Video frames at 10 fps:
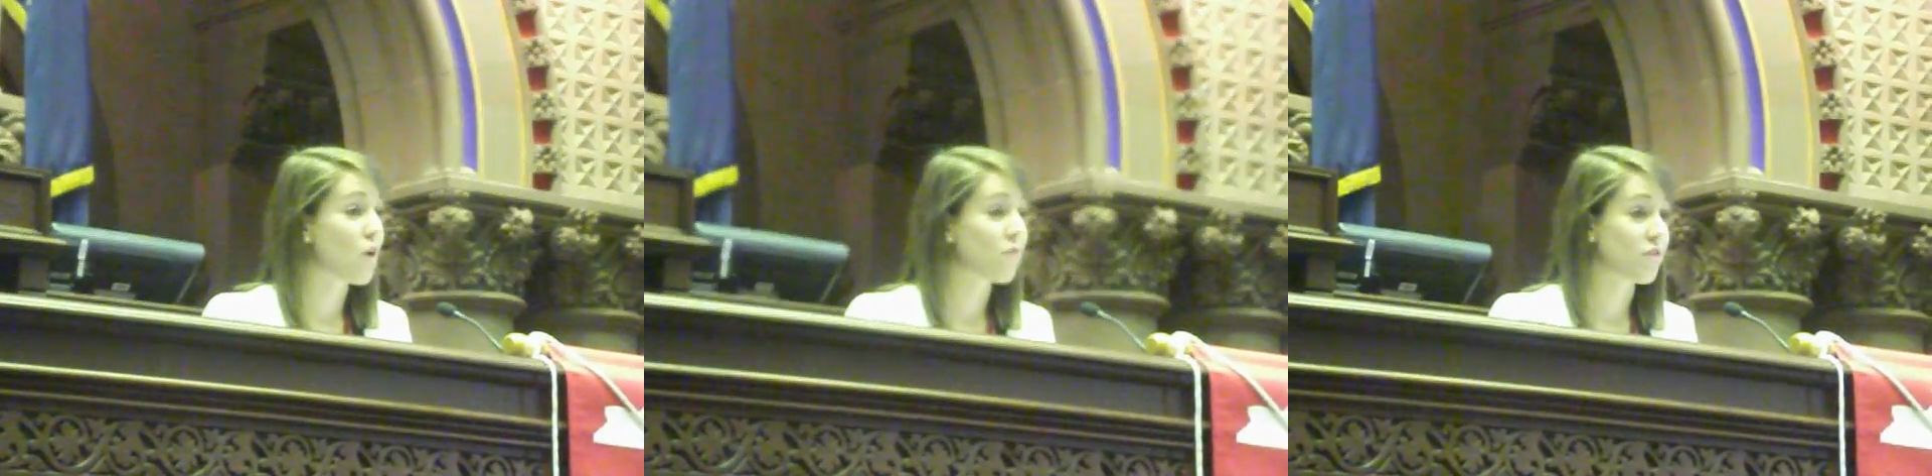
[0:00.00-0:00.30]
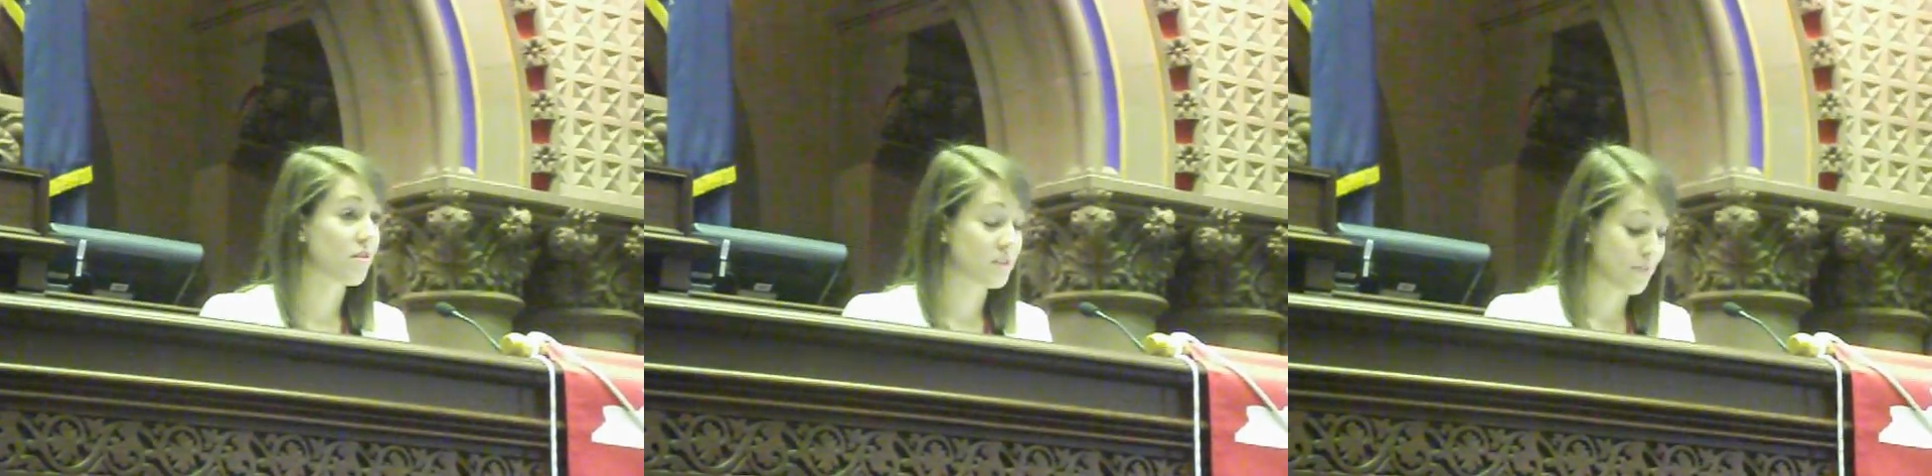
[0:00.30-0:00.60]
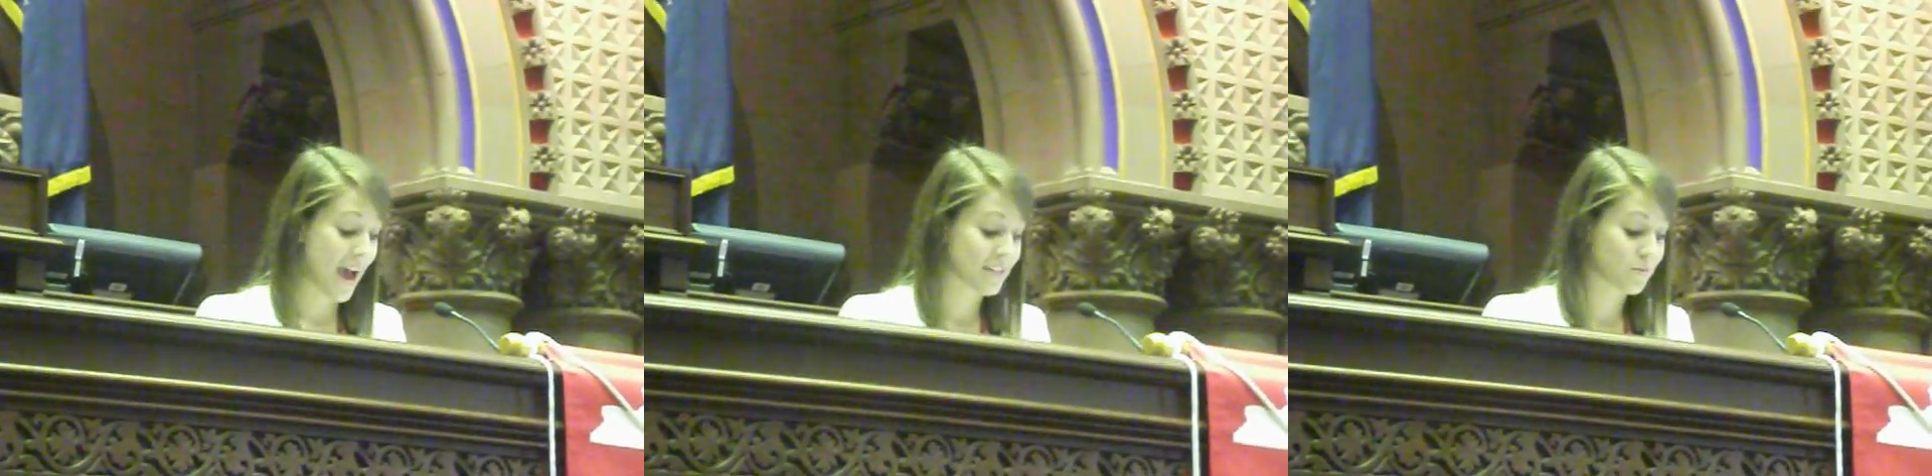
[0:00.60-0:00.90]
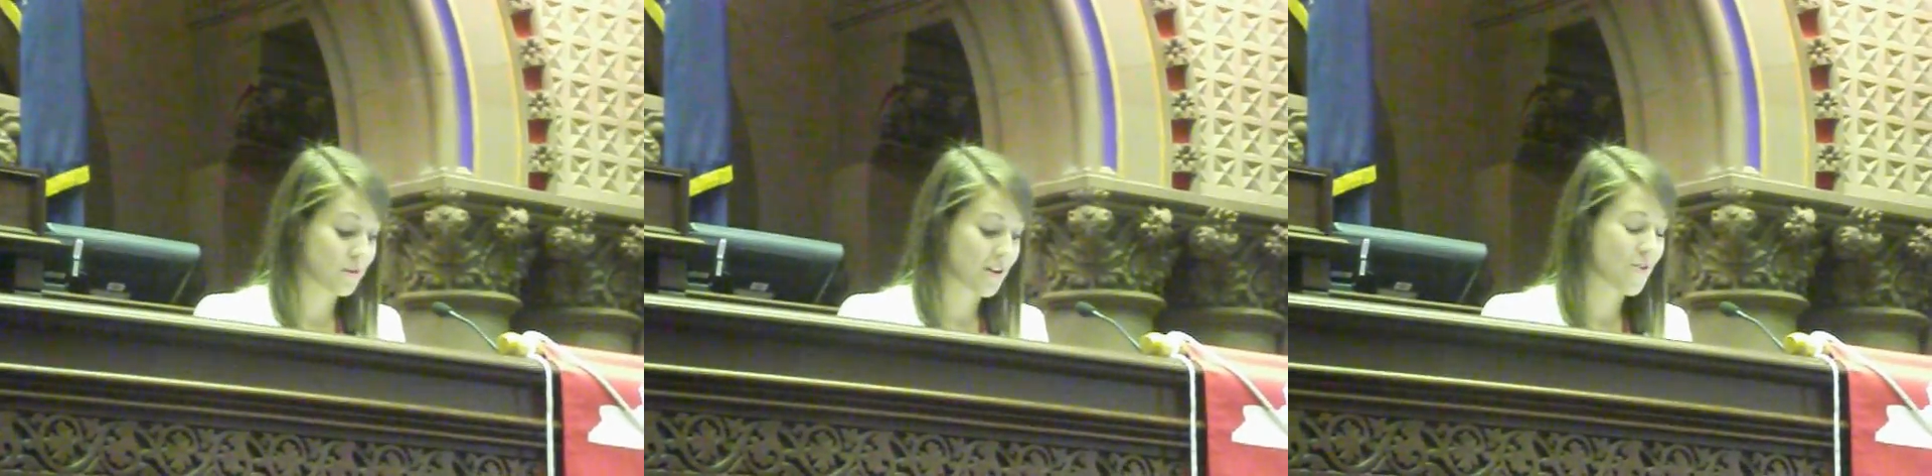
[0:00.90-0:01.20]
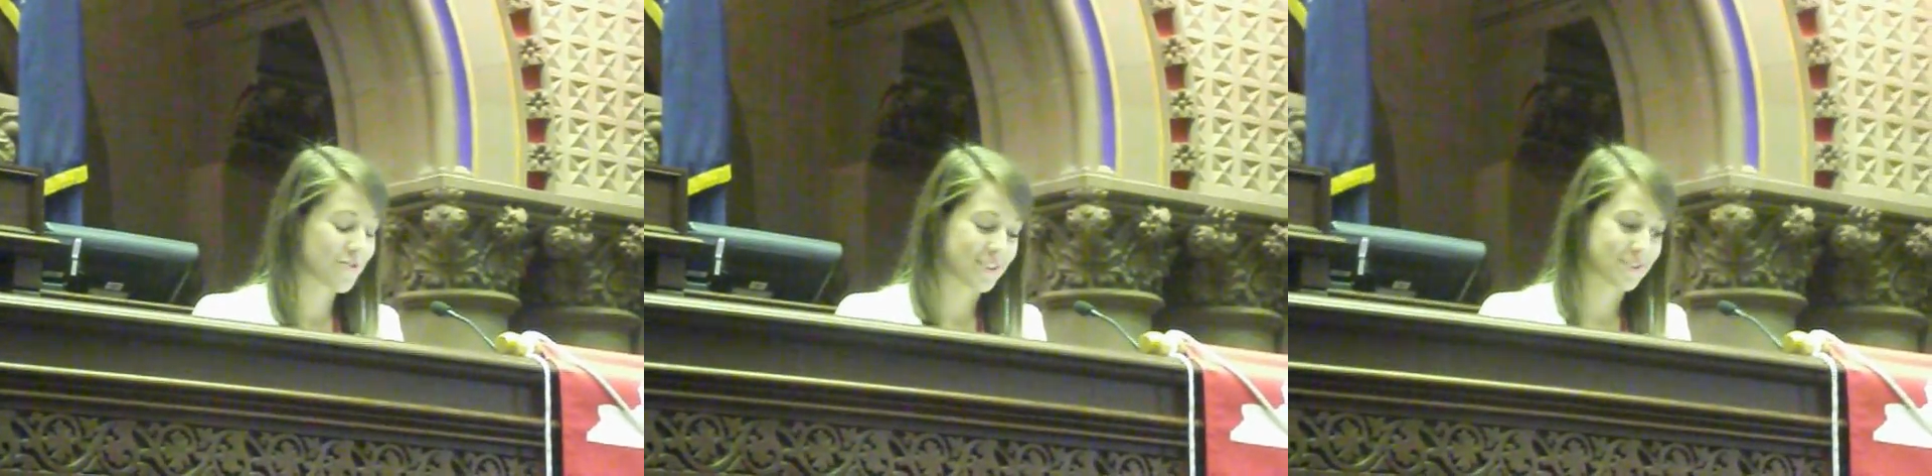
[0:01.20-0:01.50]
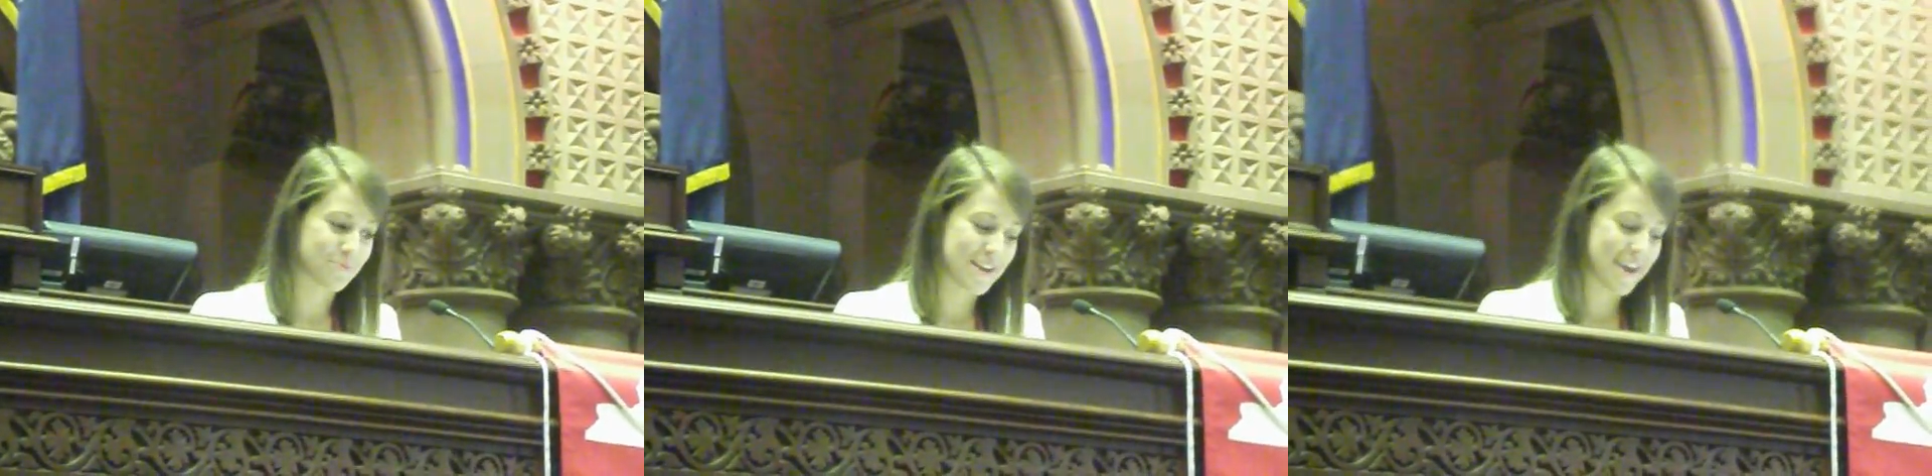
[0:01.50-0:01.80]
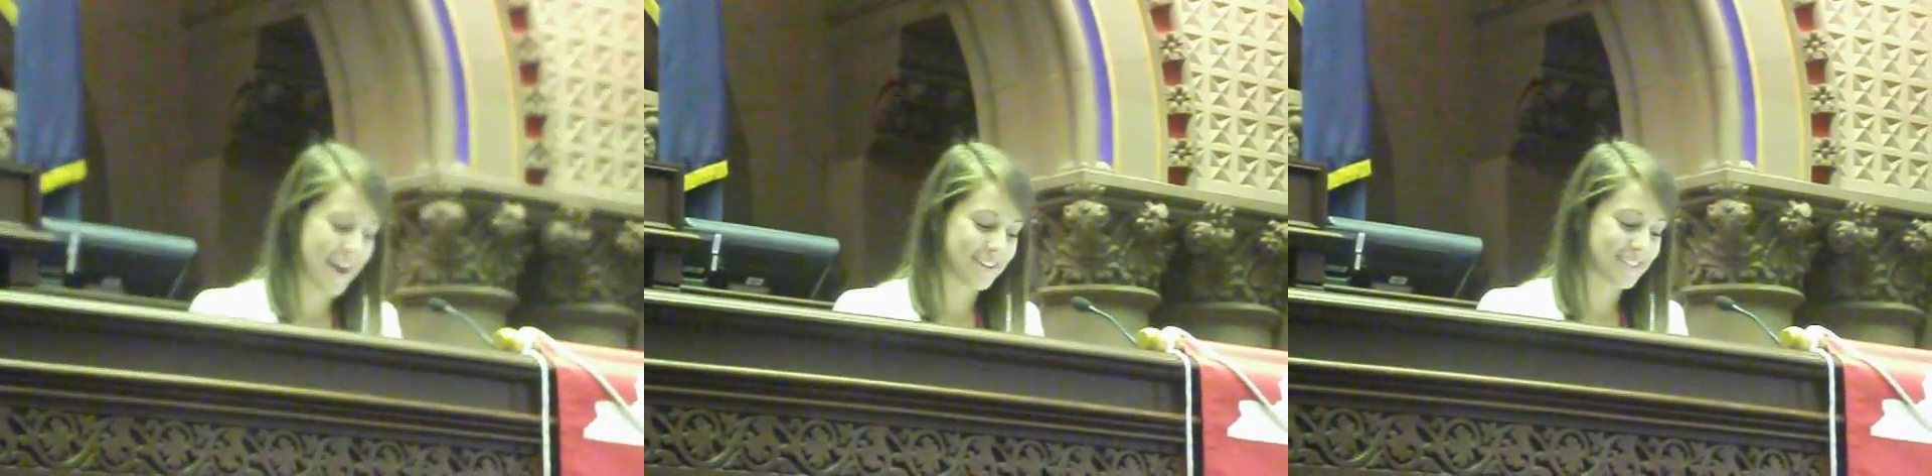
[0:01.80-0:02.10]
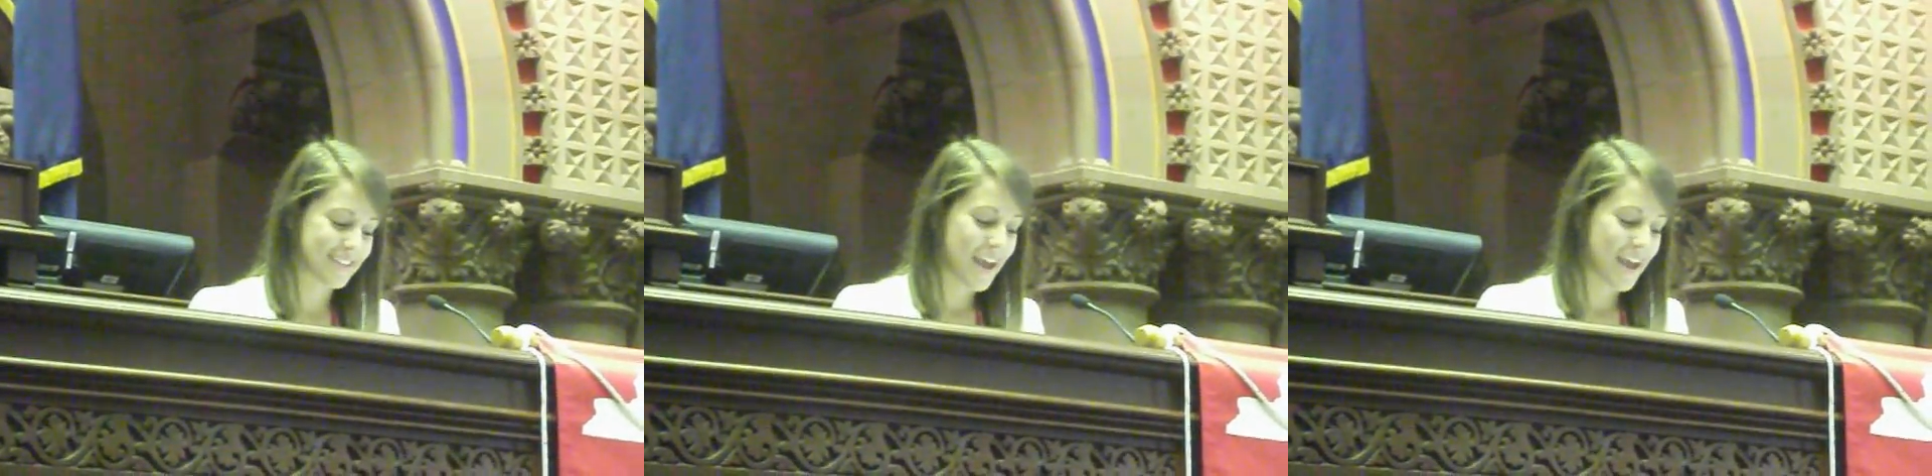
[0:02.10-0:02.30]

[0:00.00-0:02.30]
over this weekend,